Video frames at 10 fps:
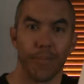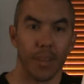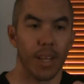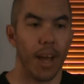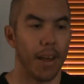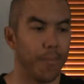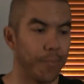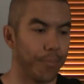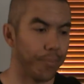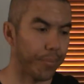Okay.
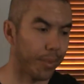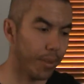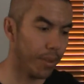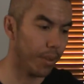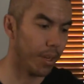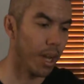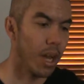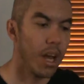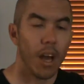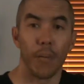
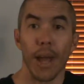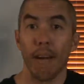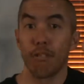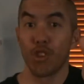Now we have